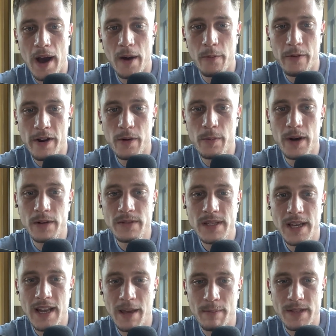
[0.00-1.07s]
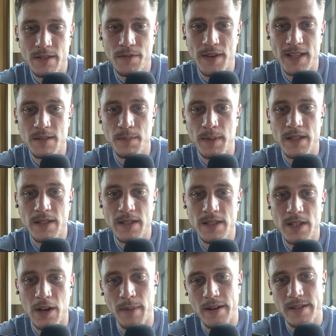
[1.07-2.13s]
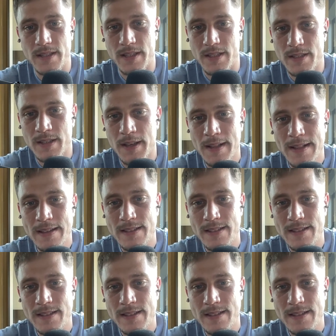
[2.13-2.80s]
world dilemmas faced by top marketers